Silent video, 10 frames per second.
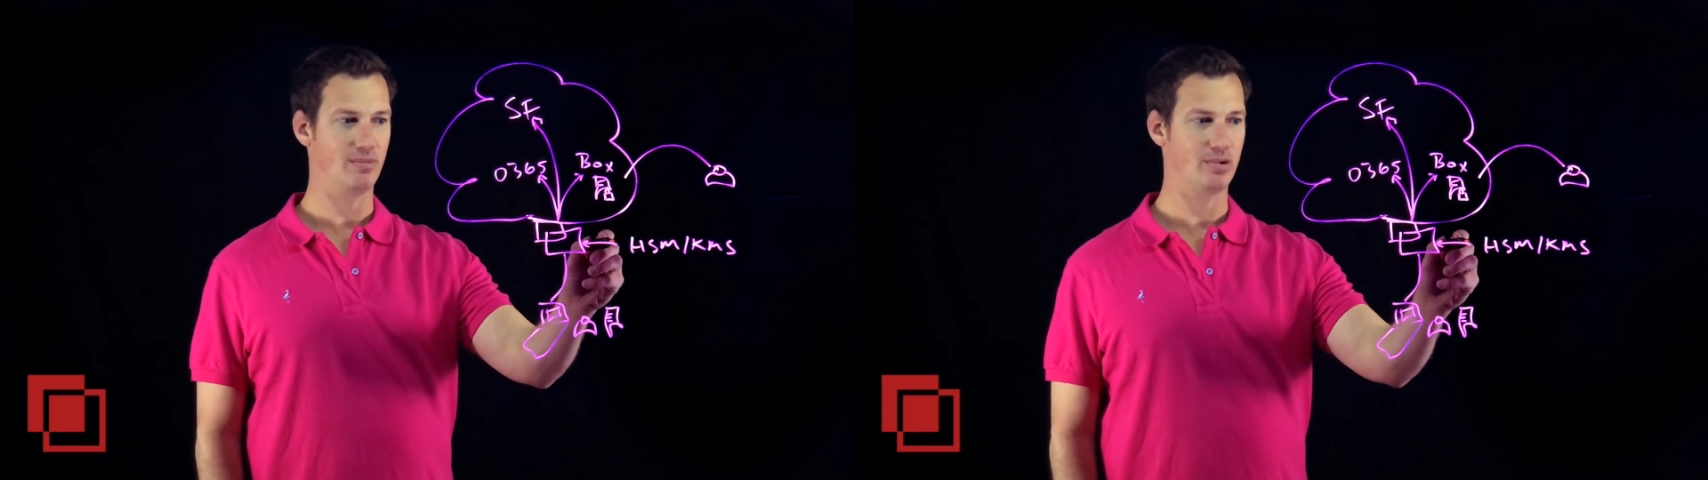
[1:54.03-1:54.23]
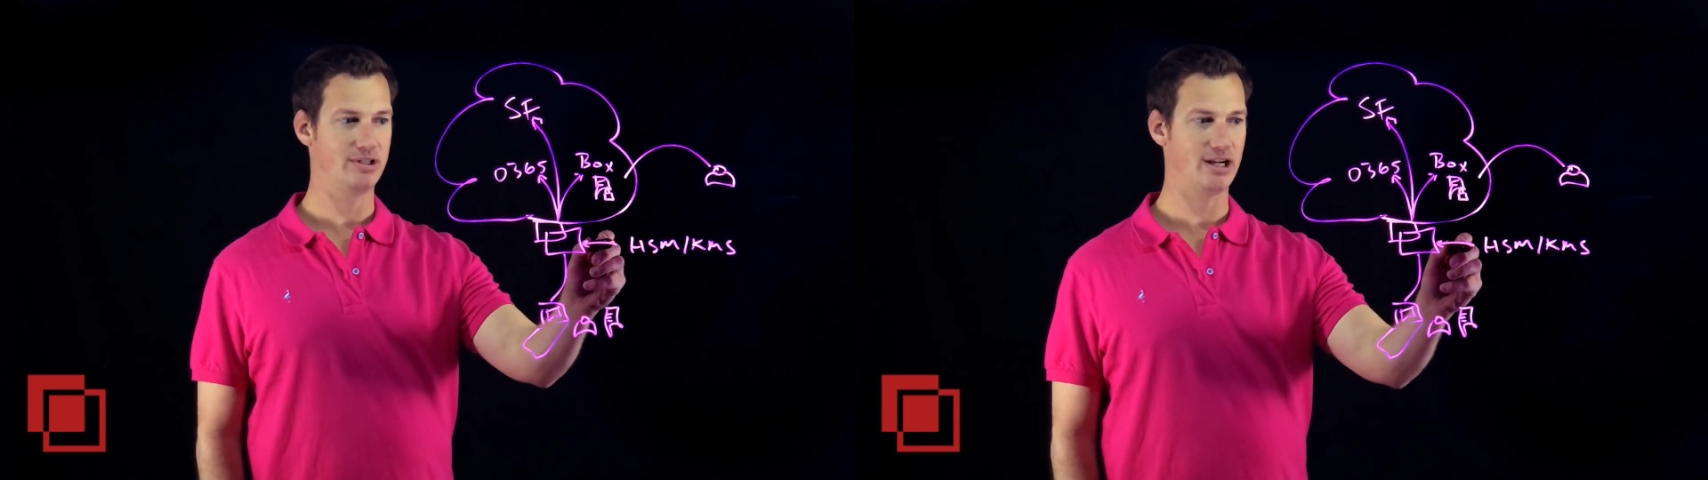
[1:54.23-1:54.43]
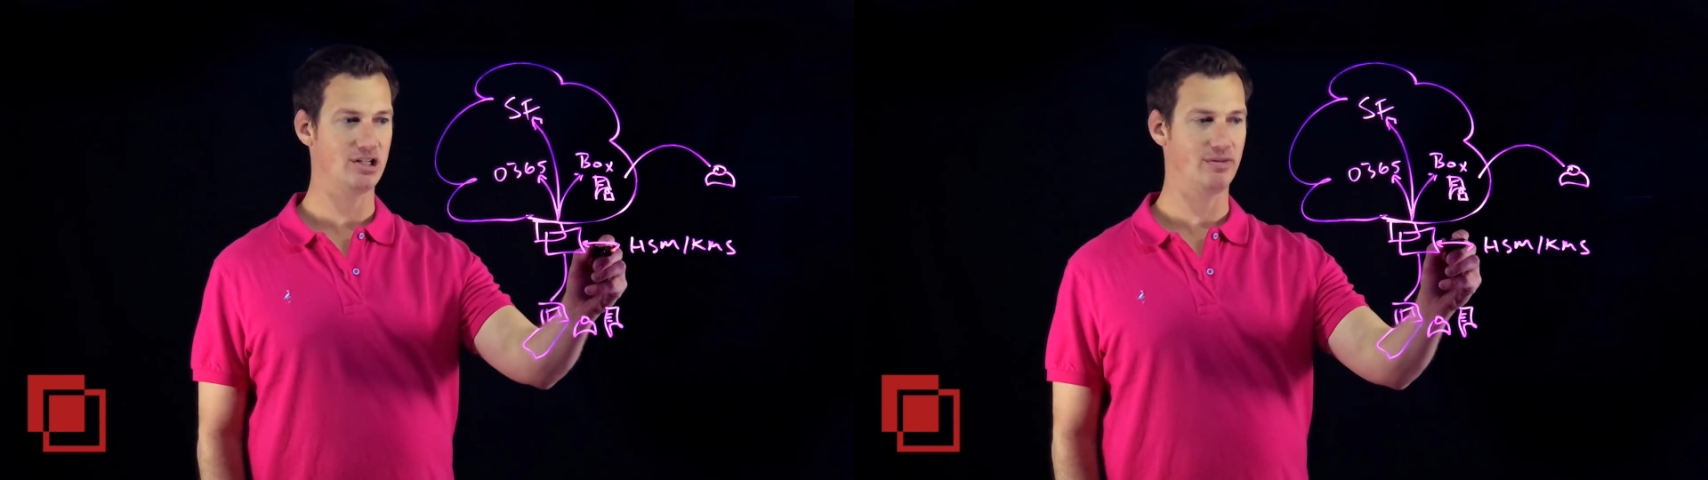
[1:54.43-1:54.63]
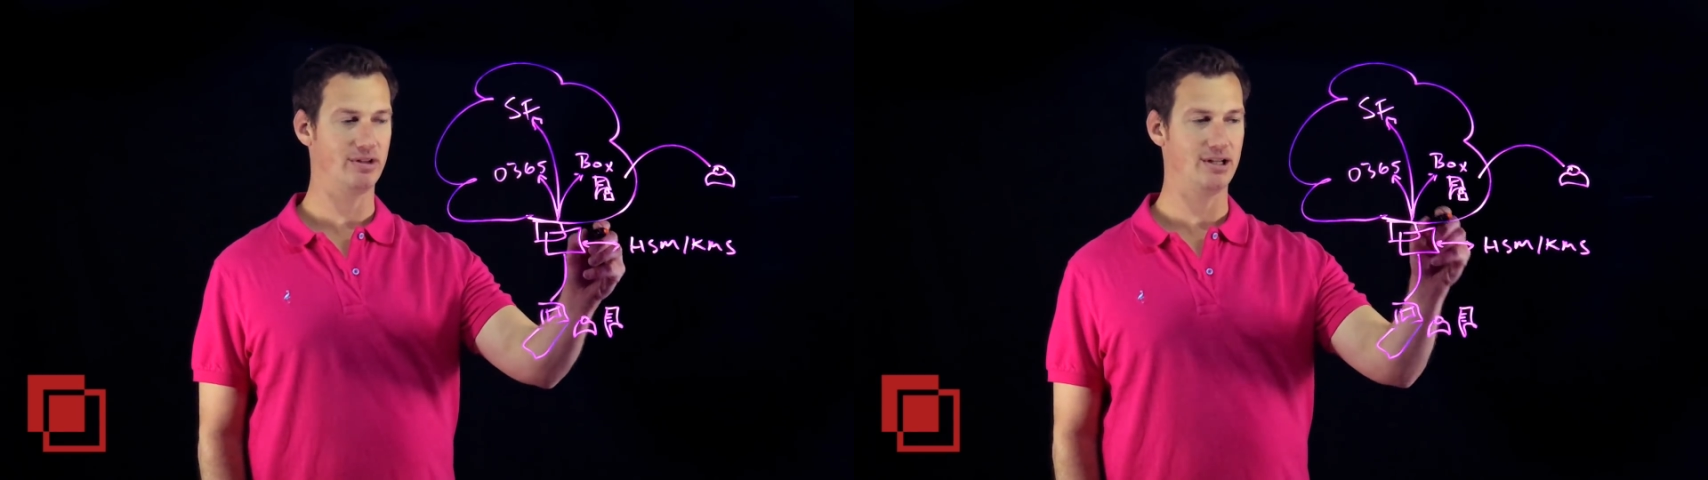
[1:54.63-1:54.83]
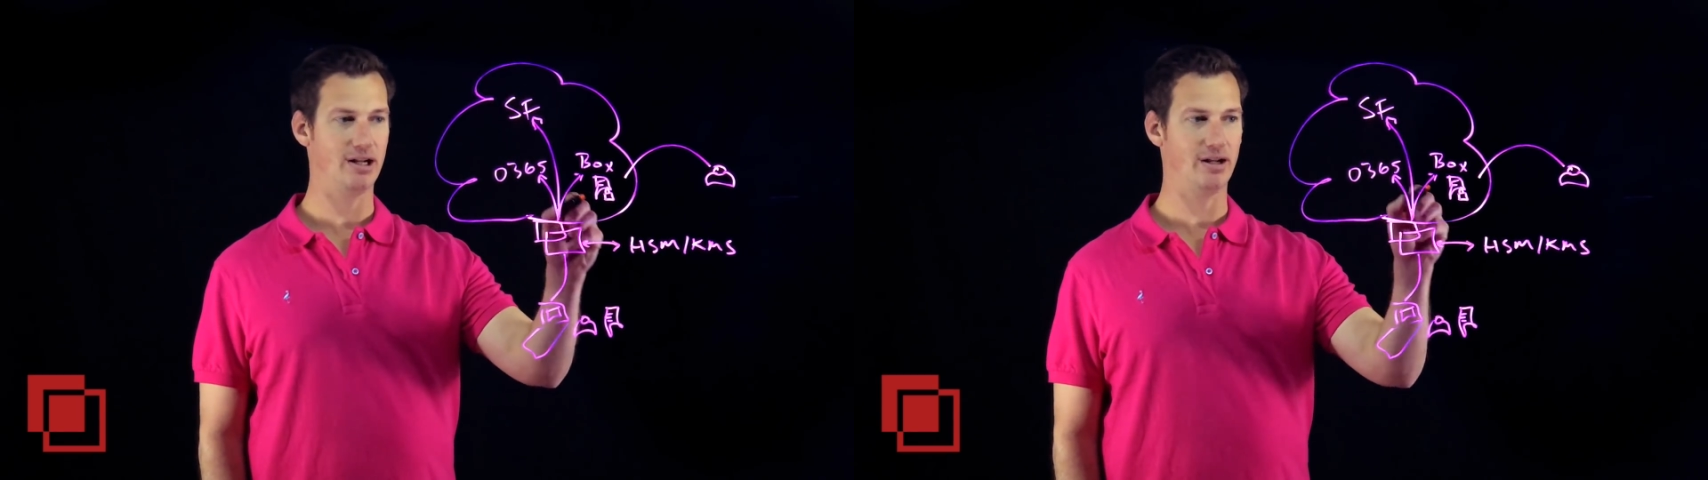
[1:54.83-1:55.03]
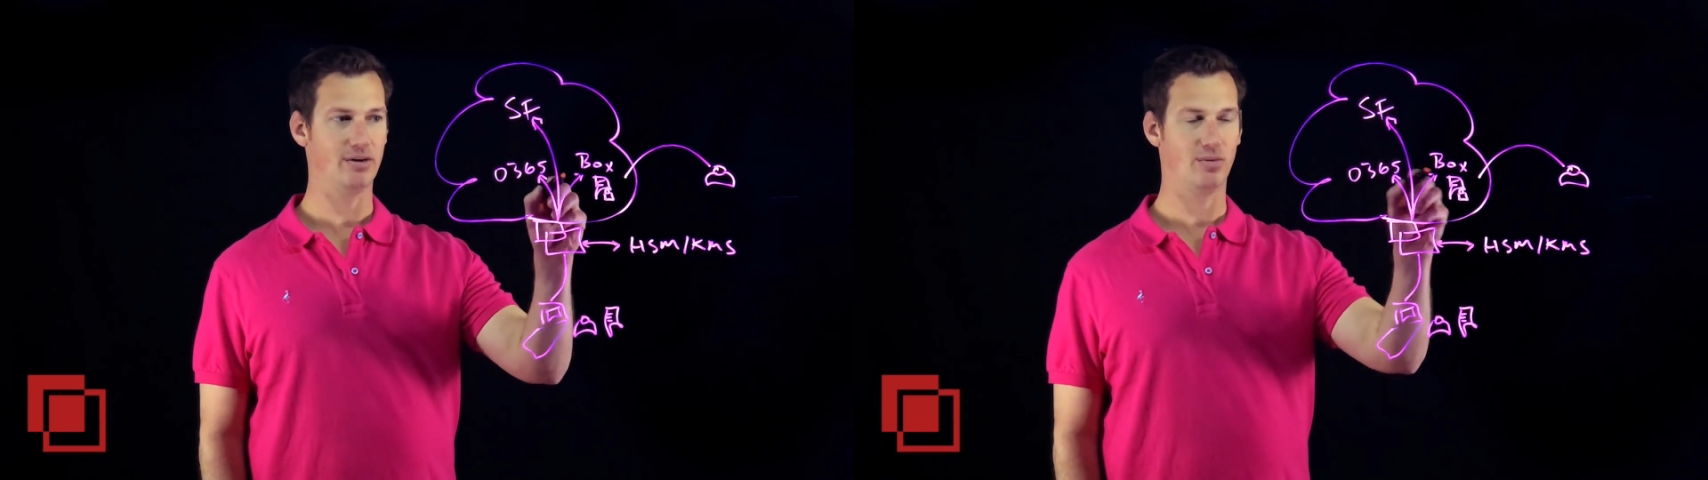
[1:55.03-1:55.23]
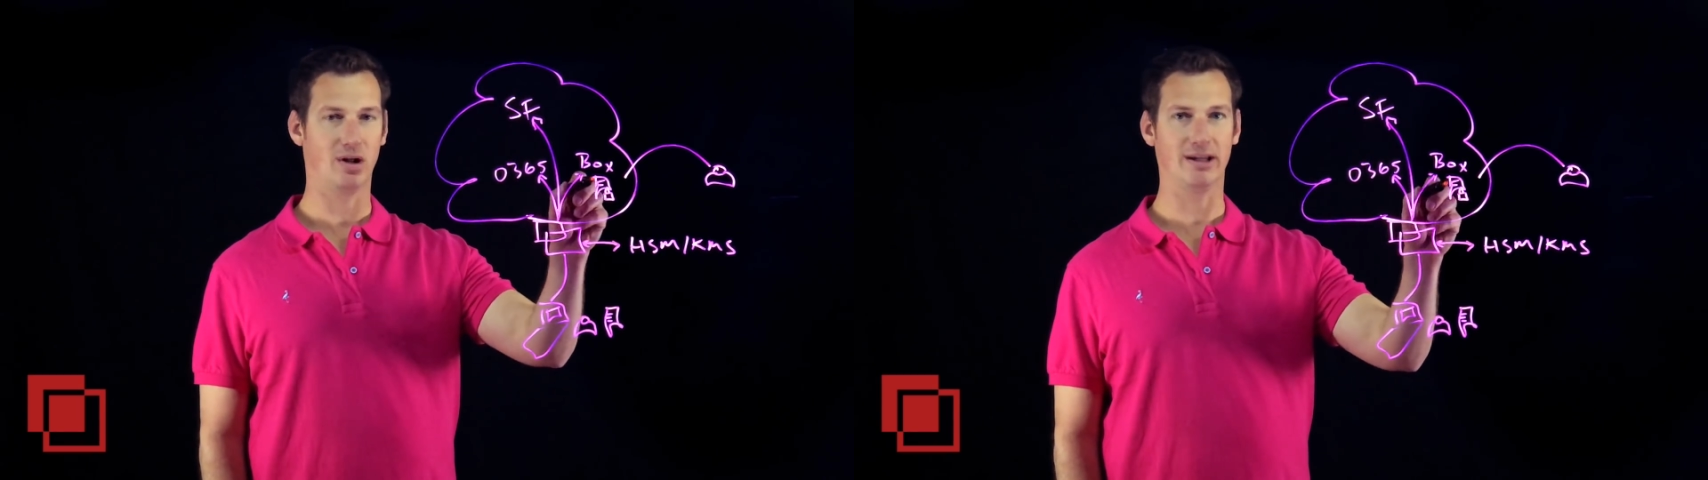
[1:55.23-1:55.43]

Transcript: protection of the data while